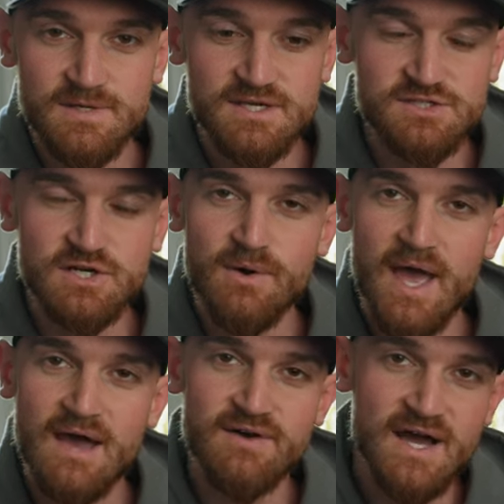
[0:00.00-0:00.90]
because you don't
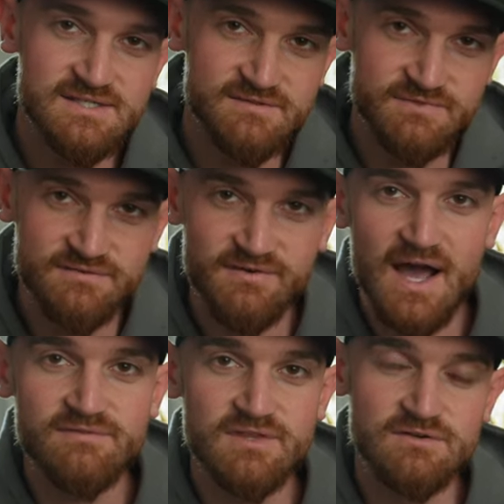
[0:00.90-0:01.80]
have I
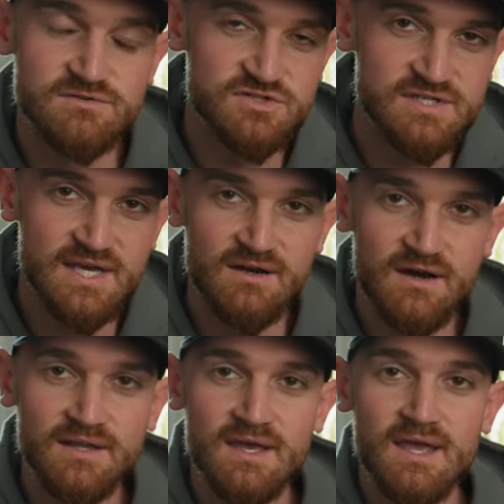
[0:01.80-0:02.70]
75 that you can just get
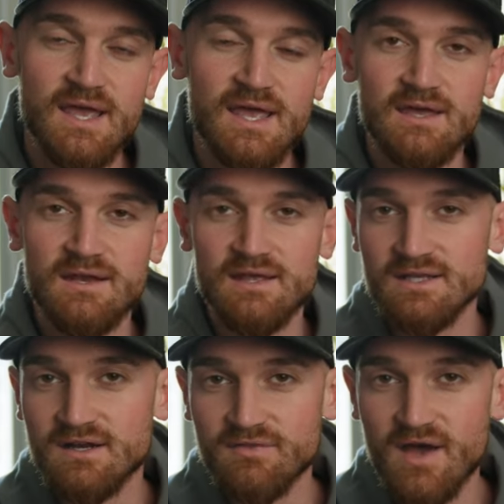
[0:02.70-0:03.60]
on and, and
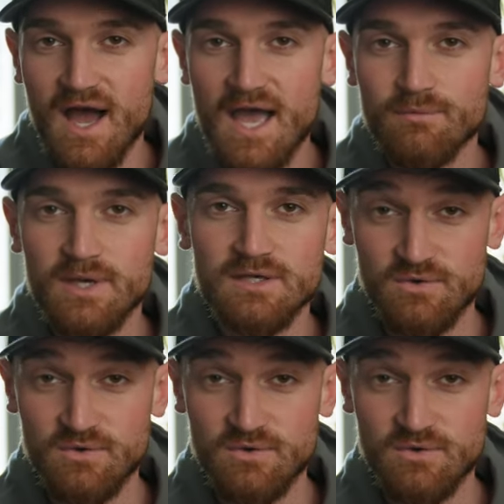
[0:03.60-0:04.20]
get on the highway.